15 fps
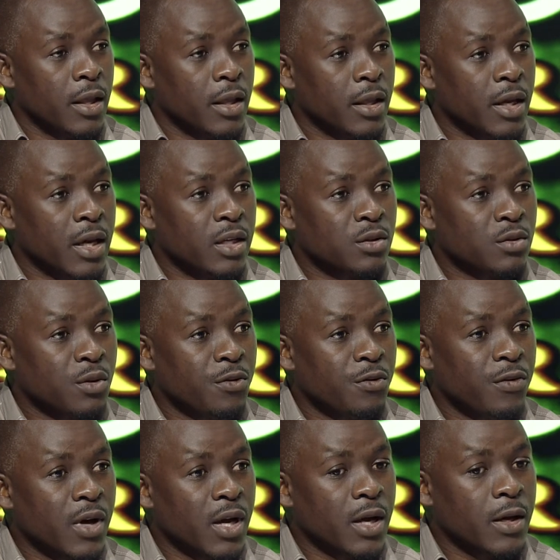Yeah, so
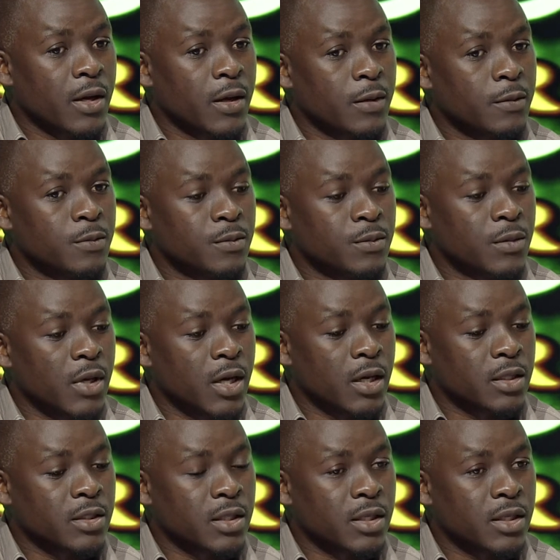far,
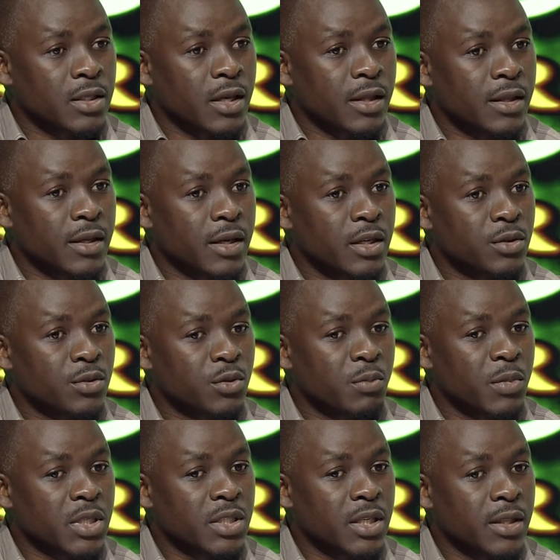Jacqueline, I think I should
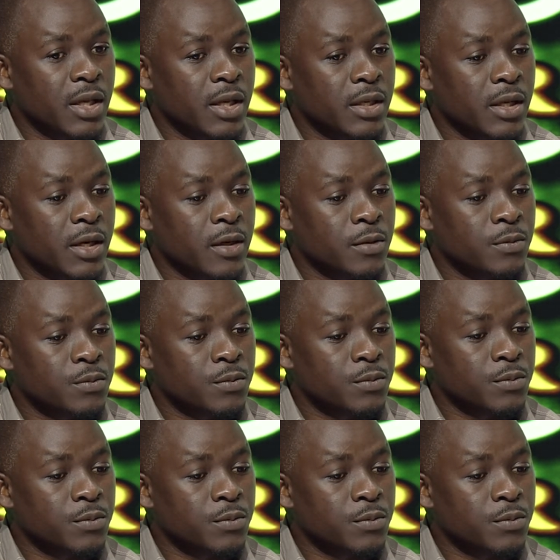mention that the